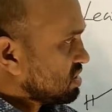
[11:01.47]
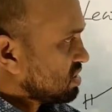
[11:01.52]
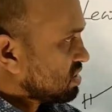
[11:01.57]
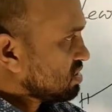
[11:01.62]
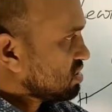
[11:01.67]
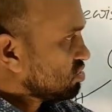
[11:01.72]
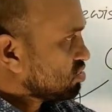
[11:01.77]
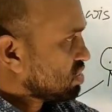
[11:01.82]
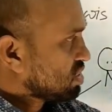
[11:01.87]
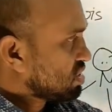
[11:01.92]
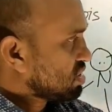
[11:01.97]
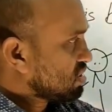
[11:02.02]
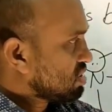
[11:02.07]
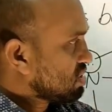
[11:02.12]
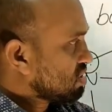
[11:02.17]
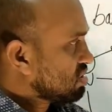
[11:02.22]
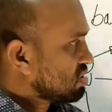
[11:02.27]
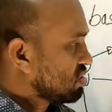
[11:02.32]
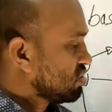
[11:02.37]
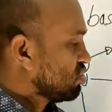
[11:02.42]
another
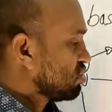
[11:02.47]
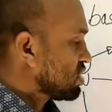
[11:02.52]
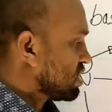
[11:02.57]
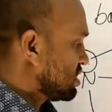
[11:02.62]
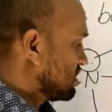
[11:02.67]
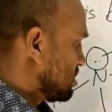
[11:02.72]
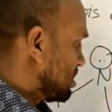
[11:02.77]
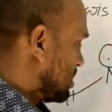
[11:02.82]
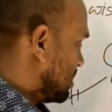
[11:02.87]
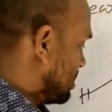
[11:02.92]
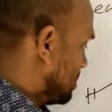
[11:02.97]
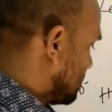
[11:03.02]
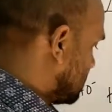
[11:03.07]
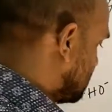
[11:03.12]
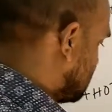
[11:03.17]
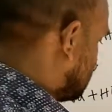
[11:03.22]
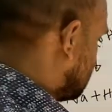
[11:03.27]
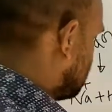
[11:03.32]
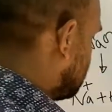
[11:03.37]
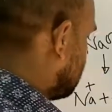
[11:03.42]
one, chloride
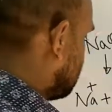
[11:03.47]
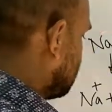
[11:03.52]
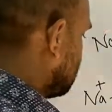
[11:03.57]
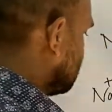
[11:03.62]
ion.